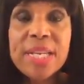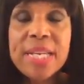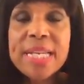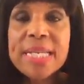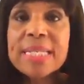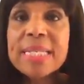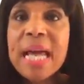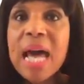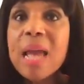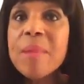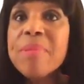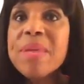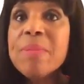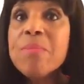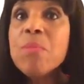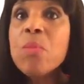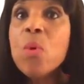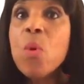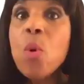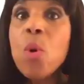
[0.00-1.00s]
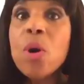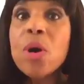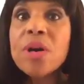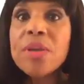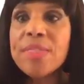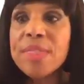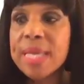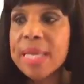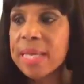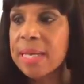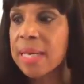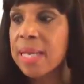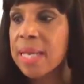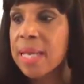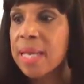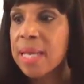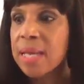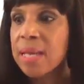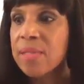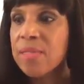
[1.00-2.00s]
And it's got to be more than
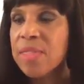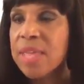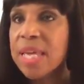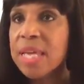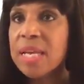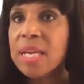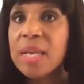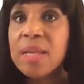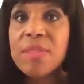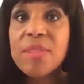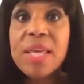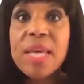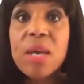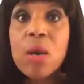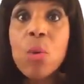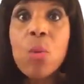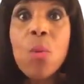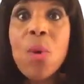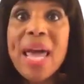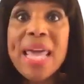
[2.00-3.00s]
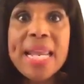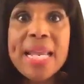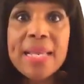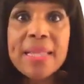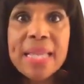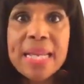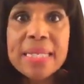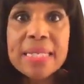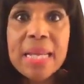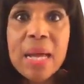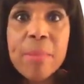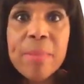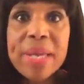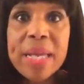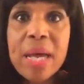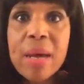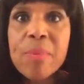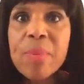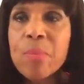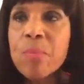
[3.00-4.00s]
a wedding that's
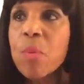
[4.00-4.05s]
coming up,